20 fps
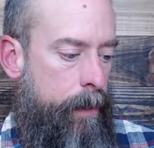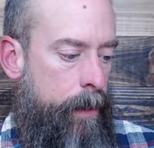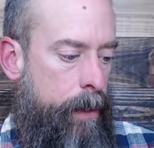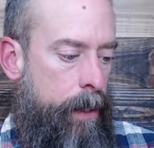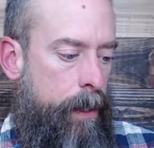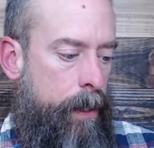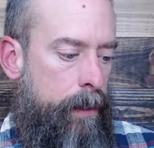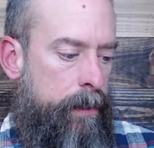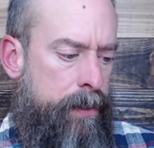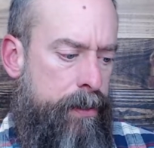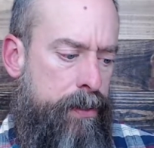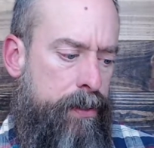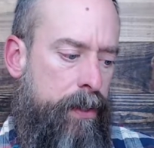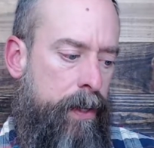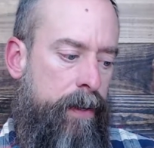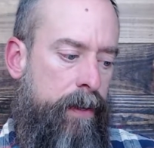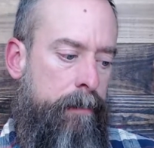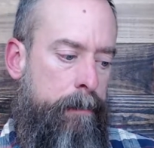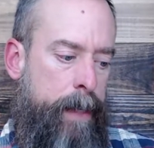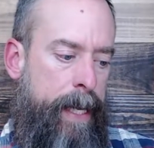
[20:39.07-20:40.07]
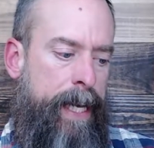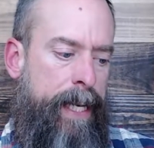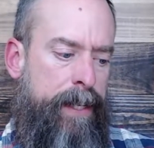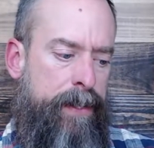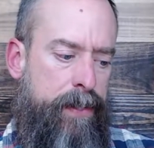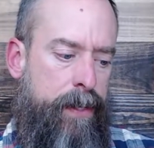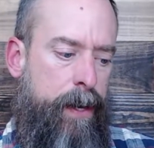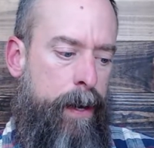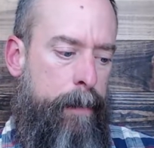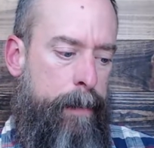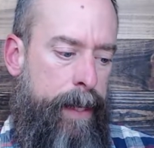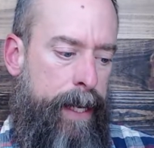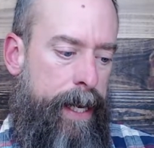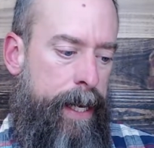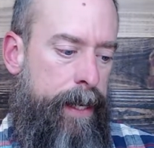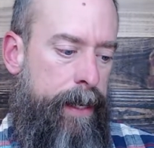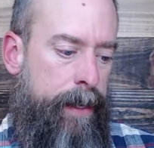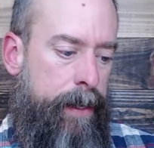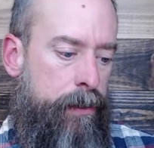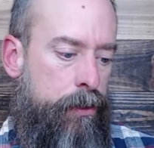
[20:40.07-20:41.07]
The Son of Man has come
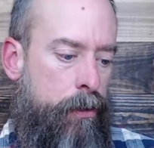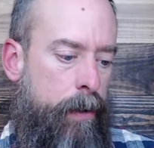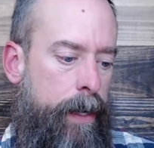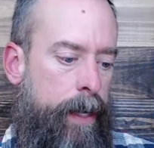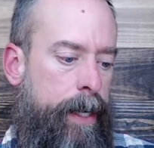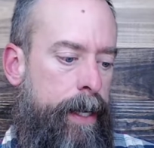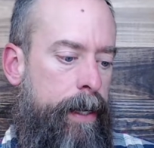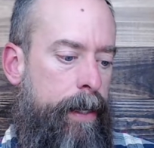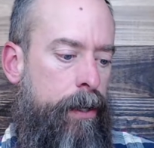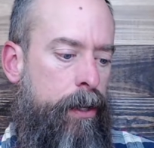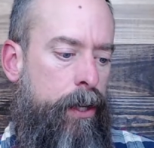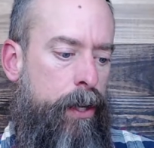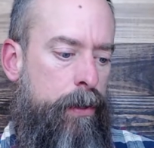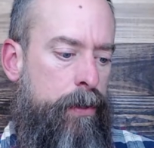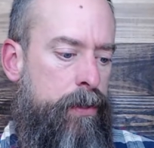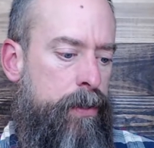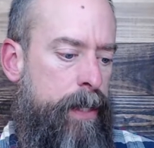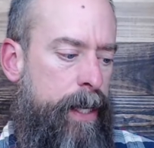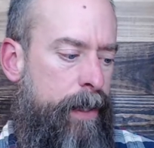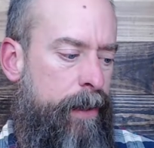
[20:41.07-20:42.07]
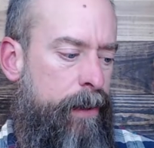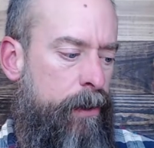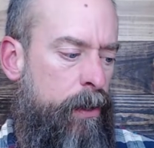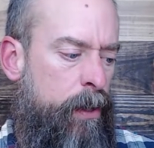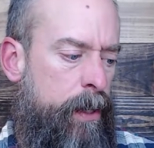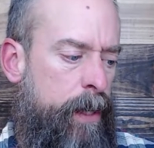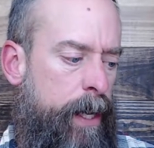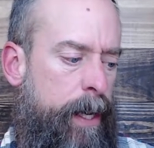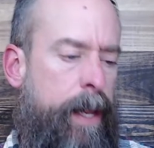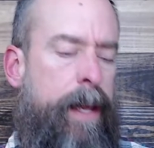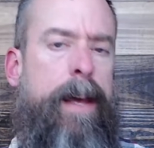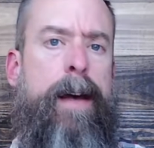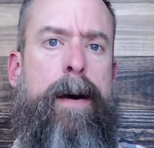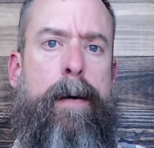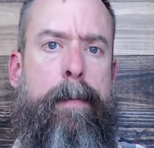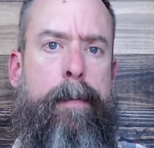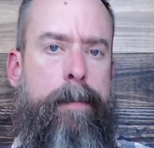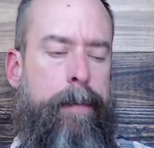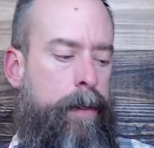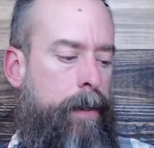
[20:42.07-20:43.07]
eating and drinking, and you say, look at
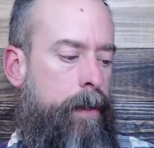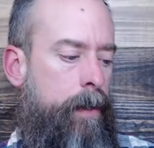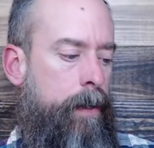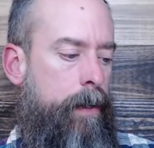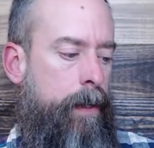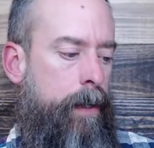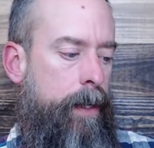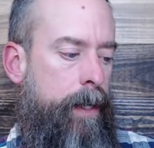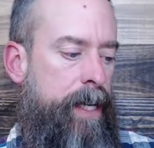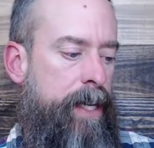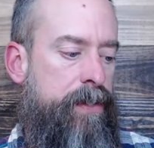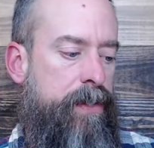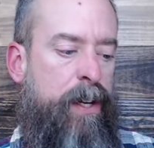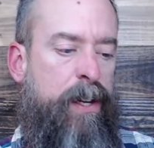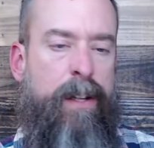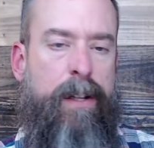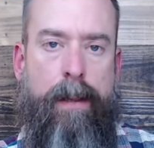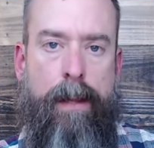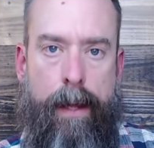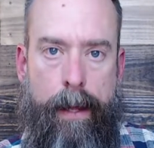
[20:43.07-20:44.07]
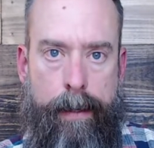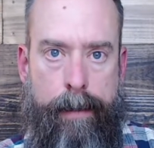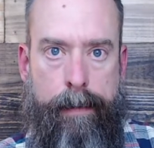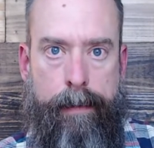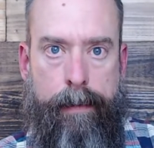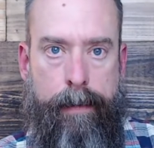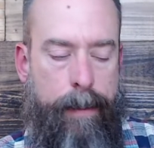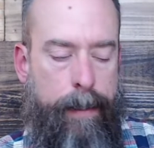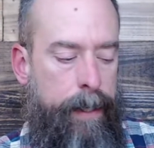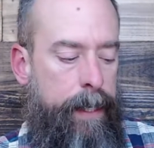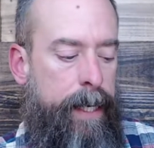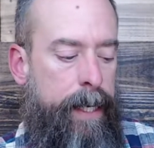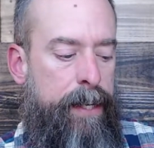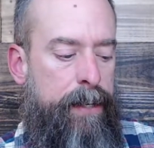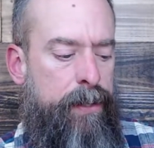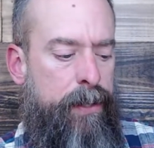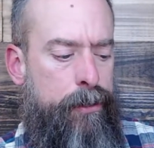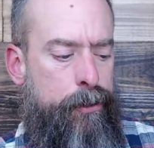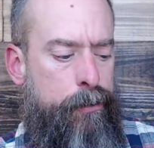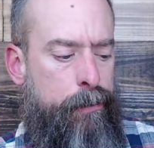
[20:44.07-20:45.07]
him. He's a glutton. He's
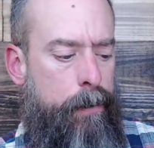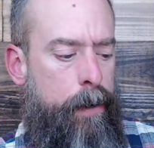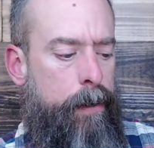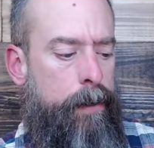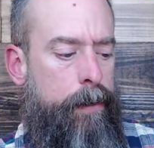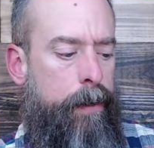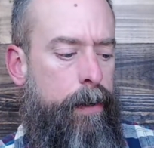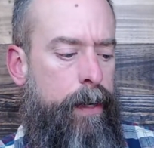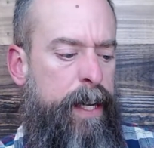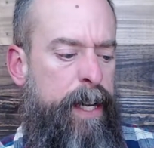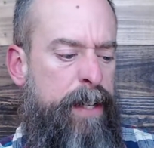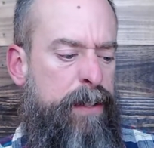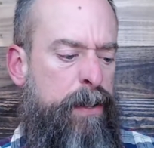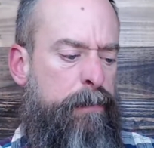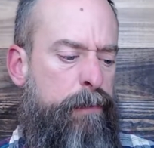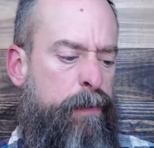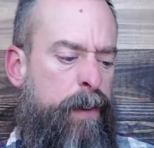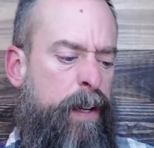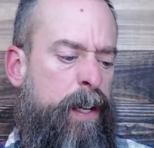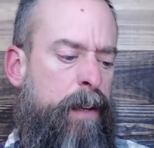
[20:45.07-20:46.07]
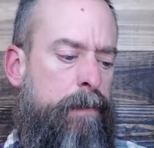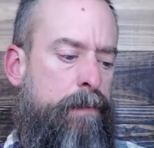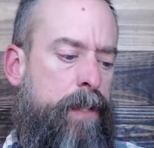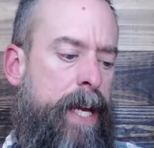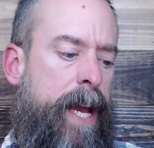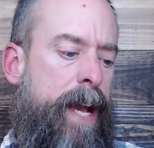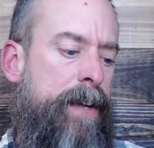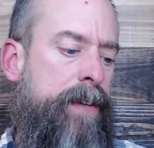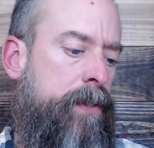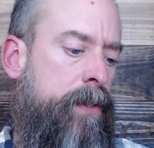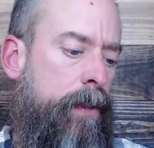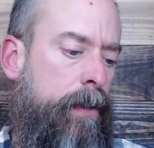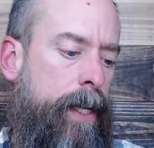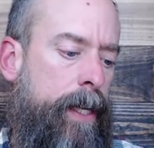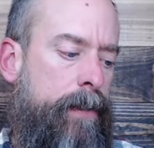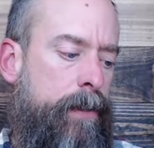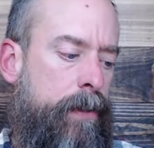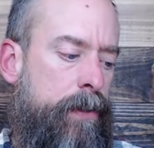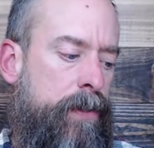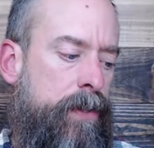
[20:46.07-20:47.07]
a drunkard. He's a friend of tax
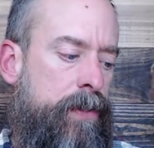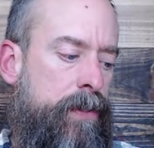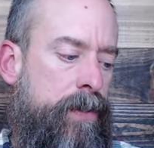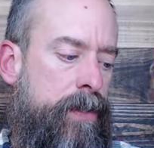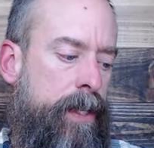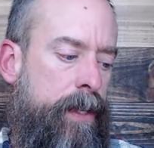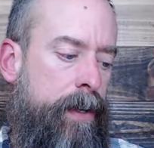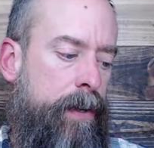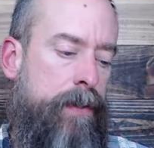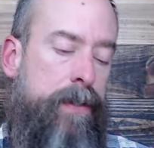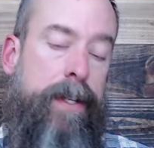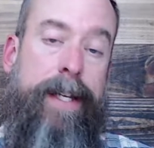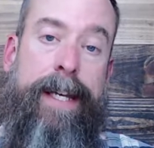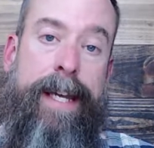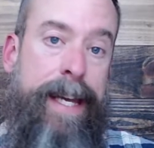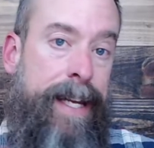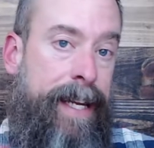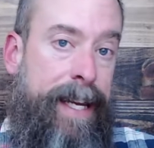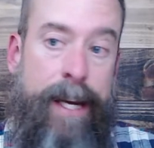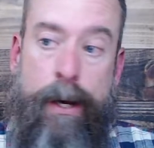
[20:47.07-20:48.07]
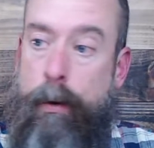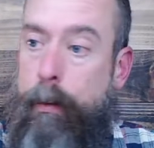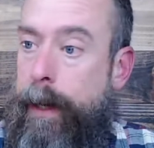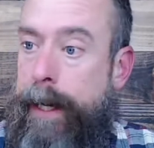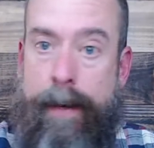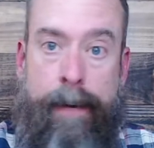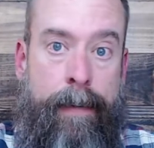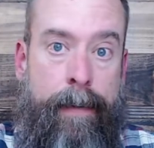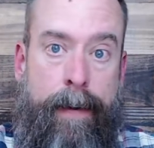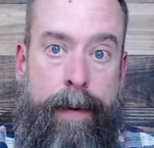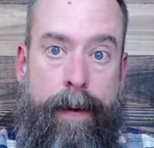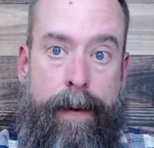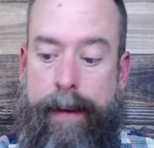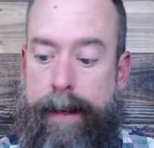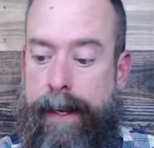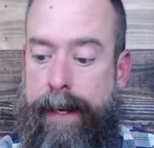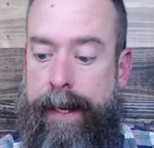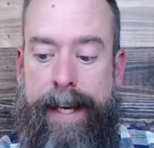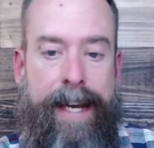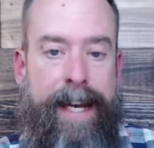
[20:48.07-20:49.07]
collectors and sinners. Again, here we are.
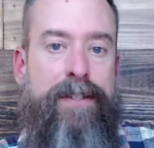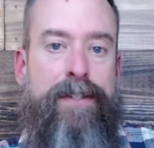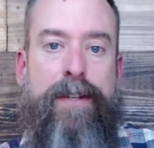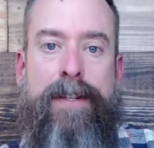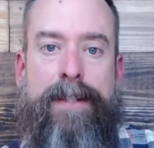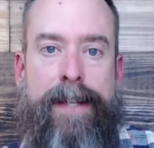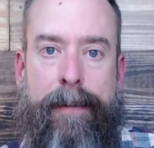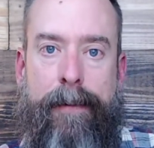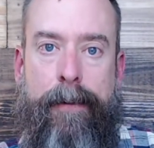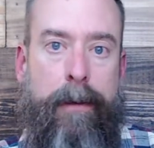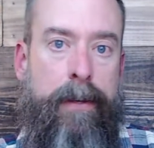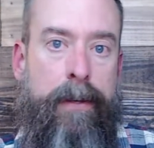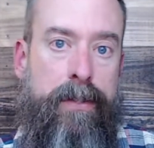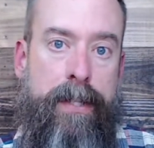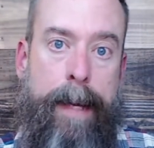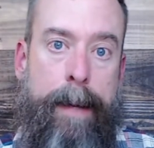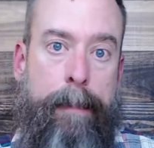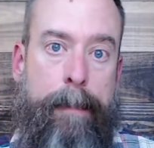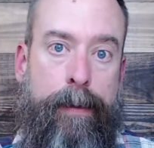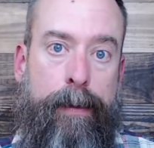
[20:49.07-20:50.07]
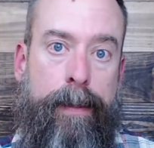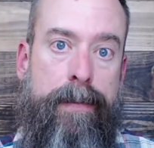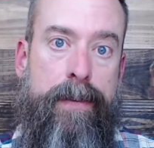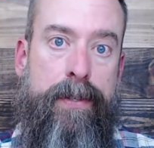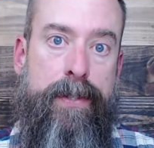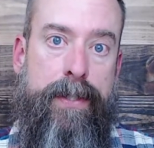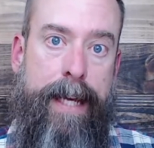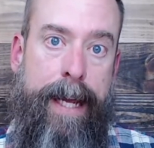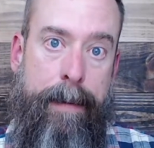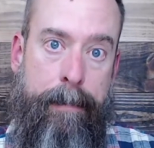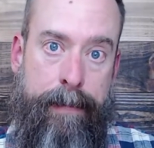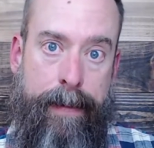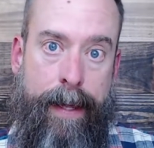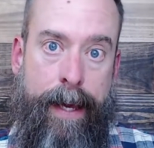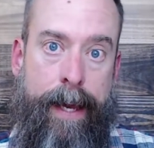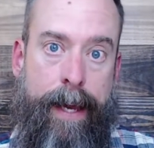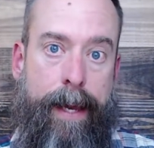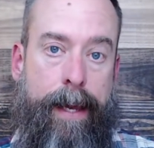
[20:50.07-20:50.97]
It's another example of the same thing.